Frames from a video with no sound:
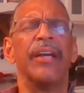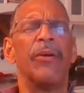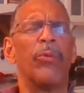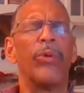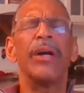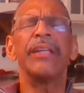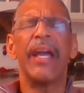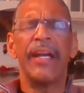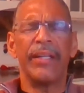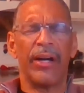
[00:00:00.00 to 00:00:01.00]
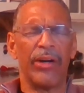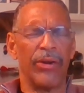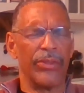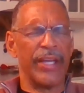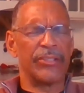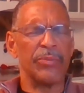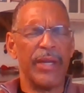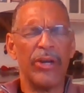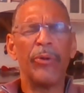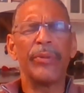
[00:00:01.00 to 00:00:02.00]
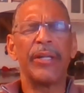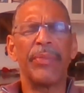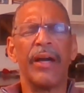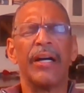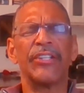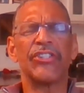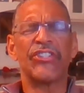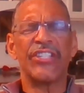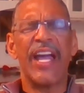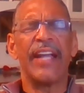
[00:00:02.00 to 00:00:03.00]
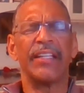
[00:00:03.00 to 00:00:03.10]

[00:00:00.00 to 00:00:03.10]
one and all, that you may open up their understanding,